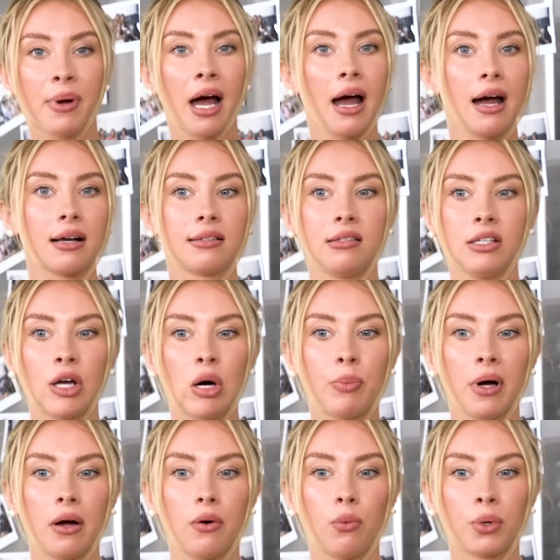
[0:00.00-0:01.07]
bags,
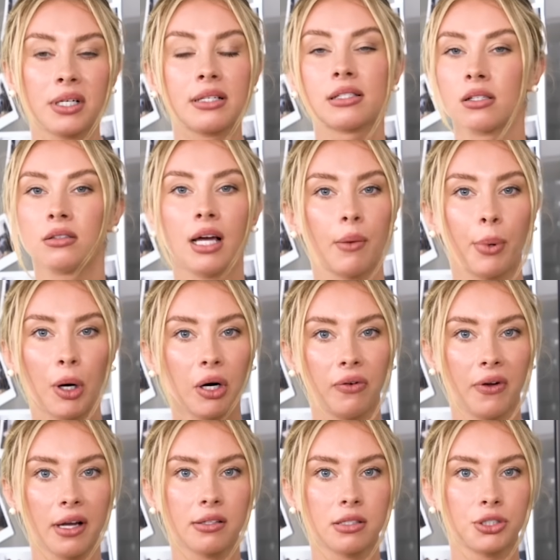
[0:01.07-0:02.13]
but we're still not perfect.